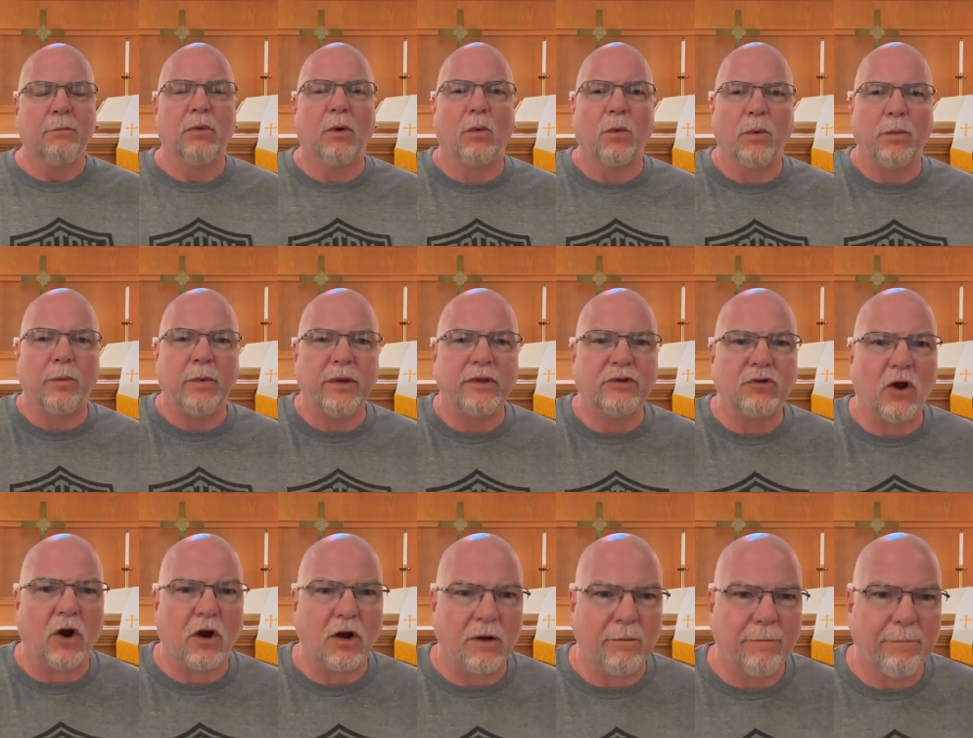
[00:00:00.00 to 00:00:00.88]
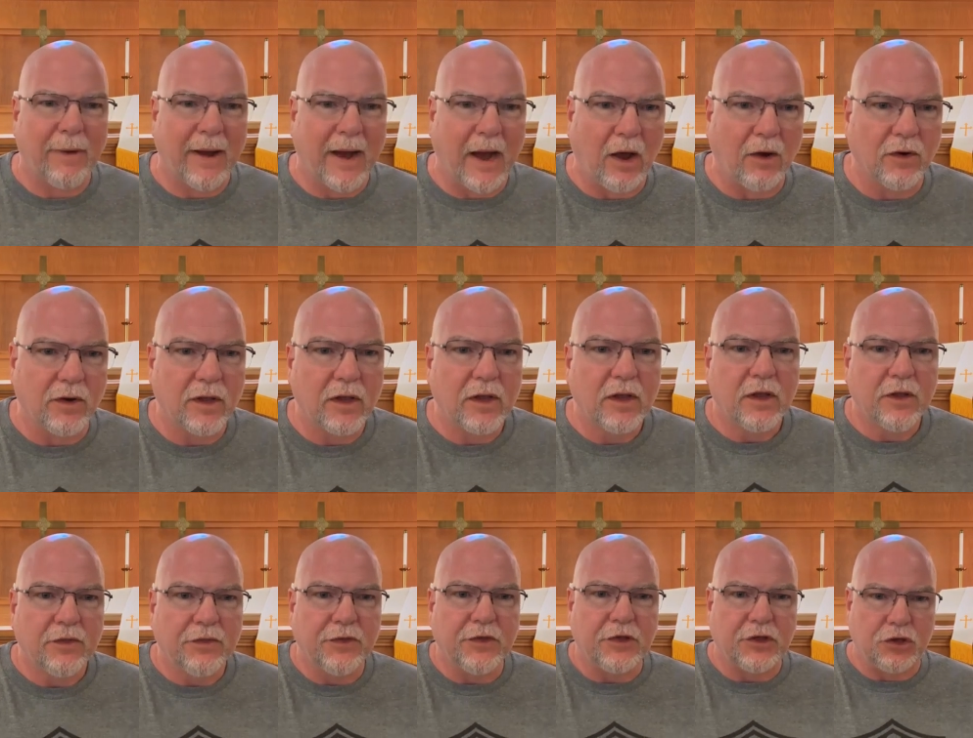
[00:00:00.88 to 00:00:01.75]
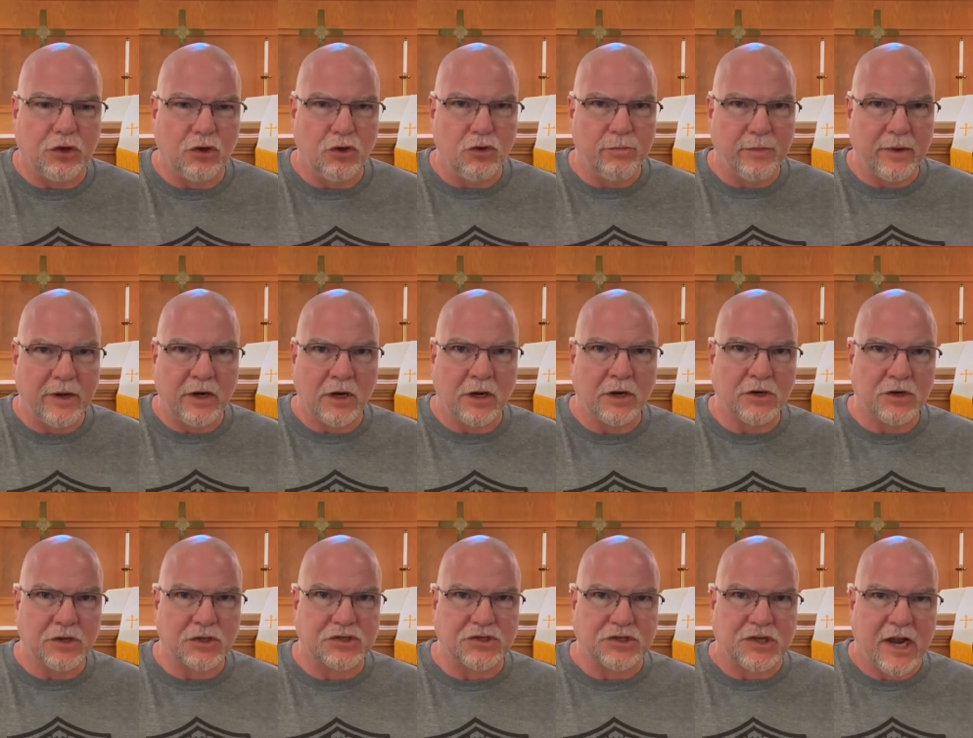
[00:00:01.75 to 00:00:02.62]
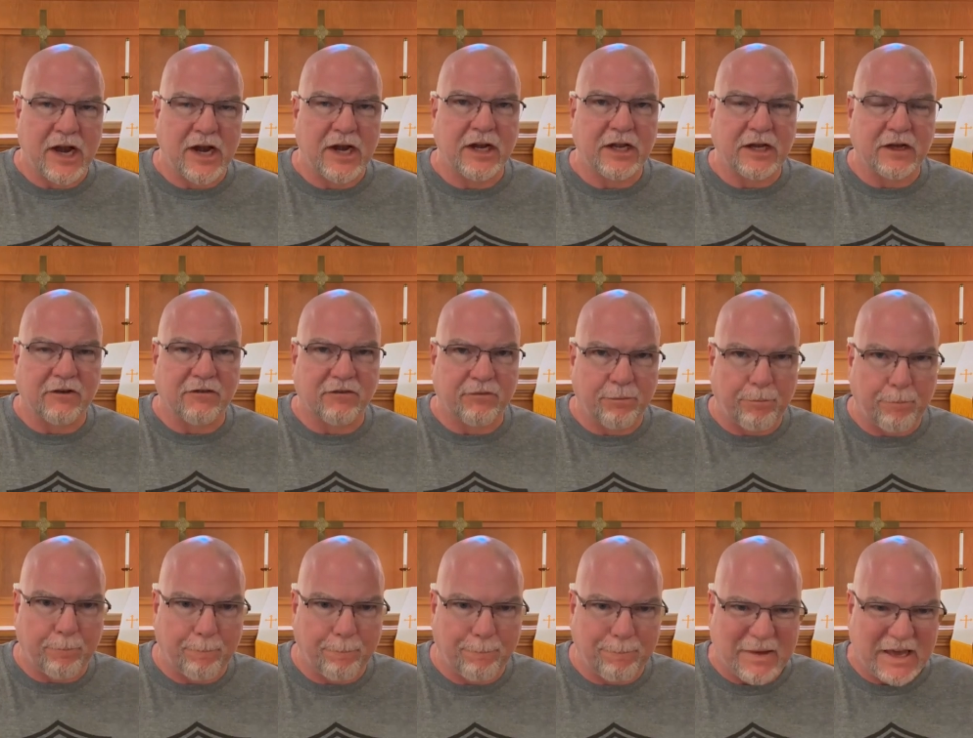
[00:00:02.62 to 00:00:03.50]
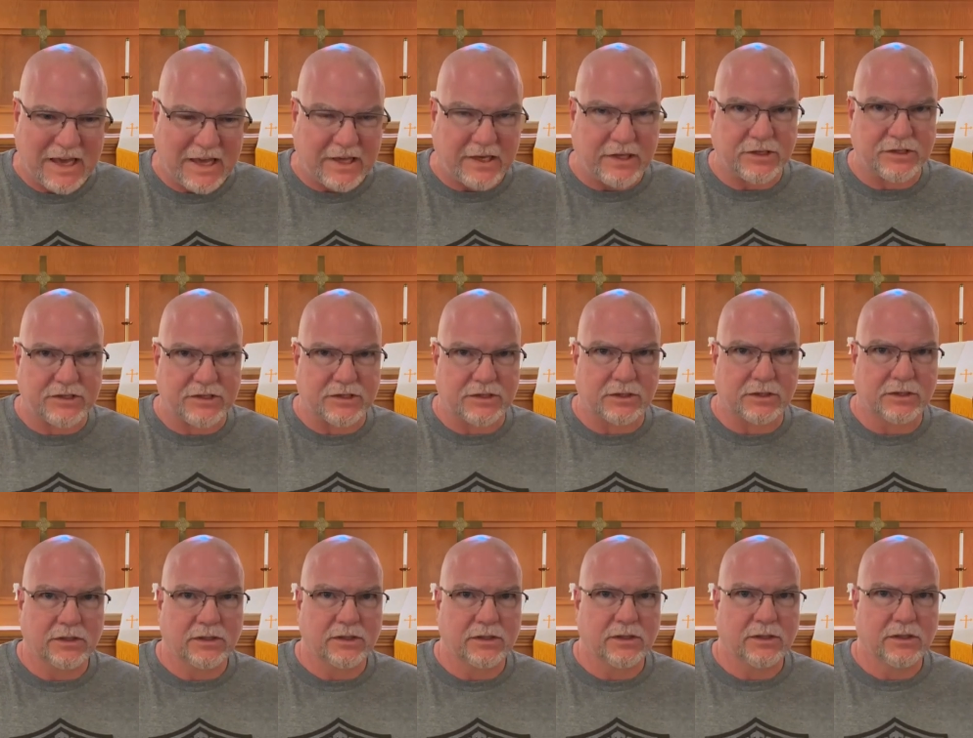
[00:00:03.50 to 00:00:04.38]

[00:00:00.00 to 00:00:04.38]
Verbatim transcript: But when we talk about the human understanding of peace,